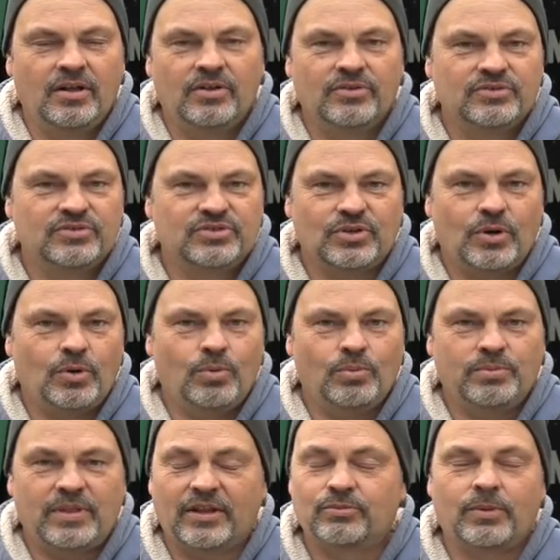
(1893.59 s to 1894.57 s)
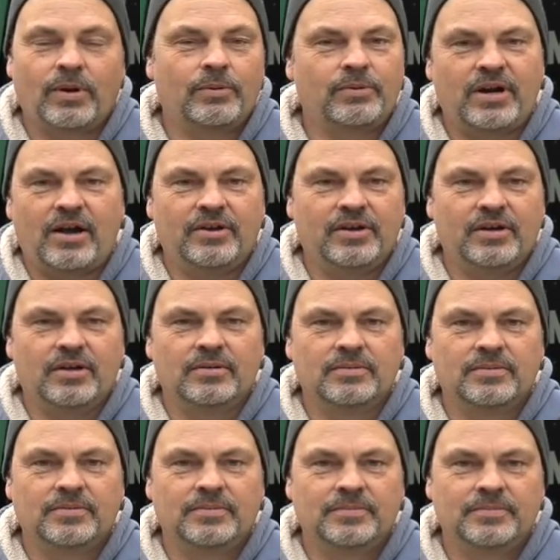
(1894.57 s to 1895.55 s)
So that's why we're out here,
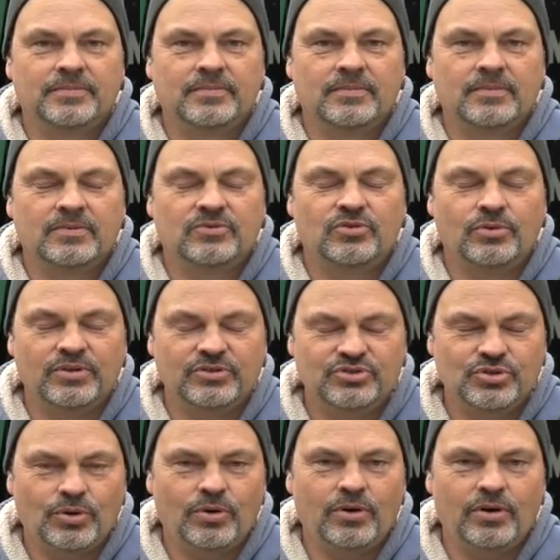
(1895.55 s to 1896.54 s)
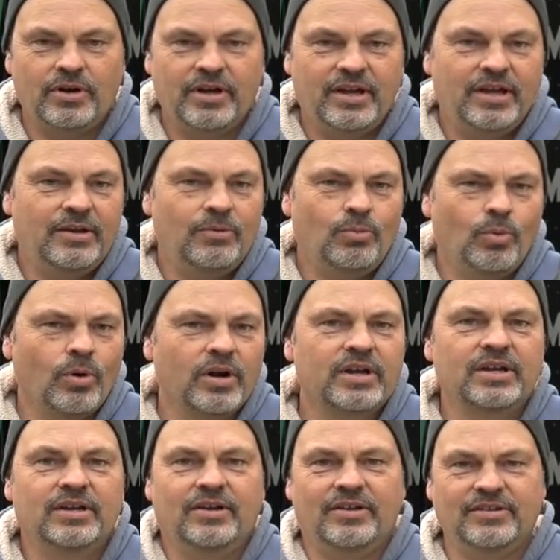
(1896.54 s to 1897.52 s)
to enjoy
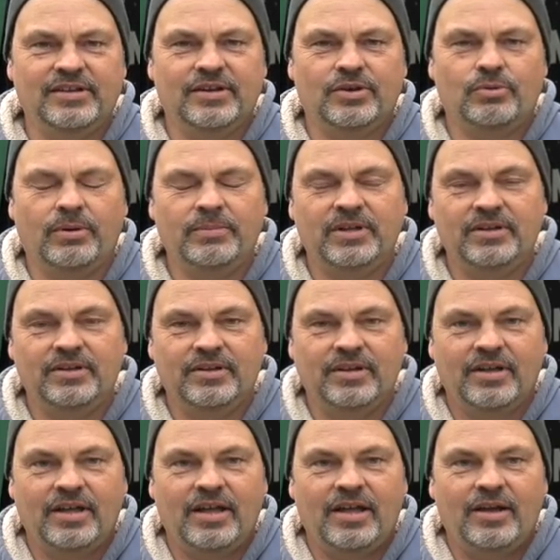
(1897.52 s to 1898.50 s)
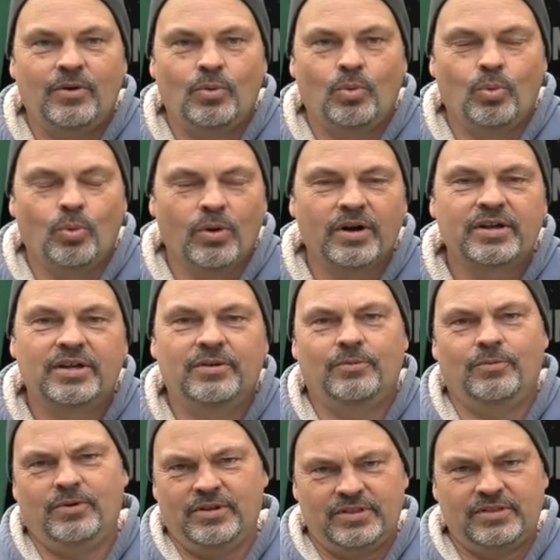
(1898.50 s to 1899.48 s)
working on the equipment,
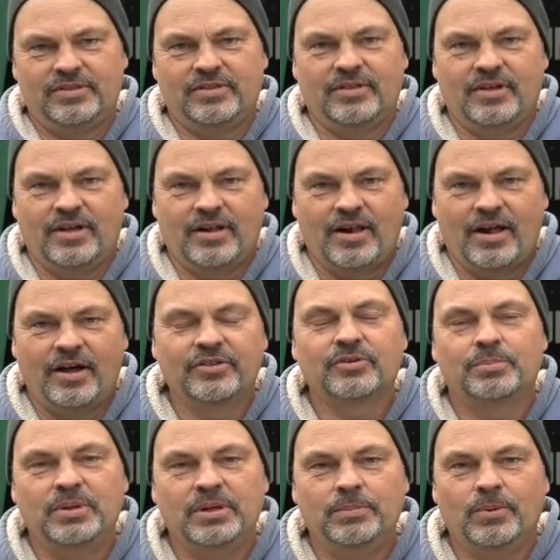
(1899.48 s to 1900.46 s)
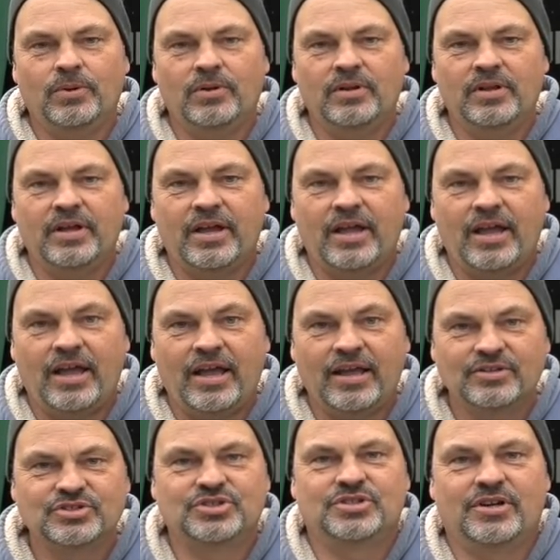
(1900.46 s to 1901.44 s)
working with other people,
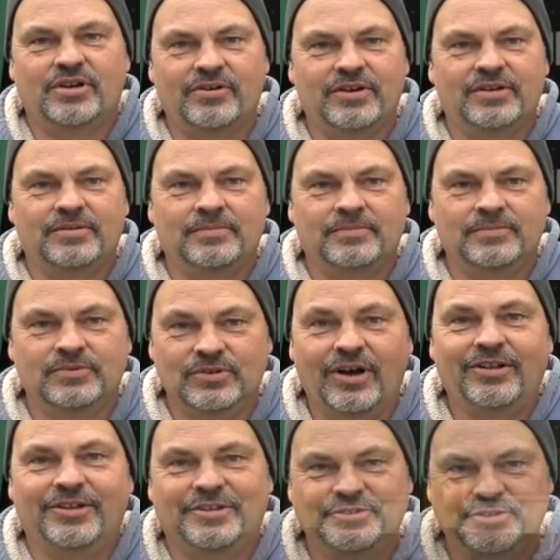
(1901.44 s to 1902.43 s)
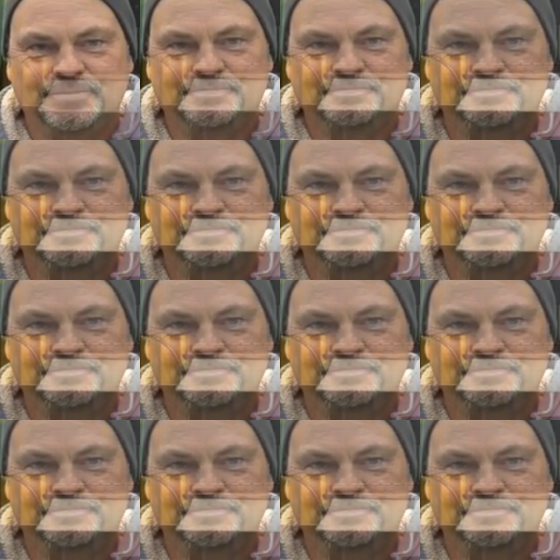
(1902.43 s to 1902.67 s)
and sharing knowledge.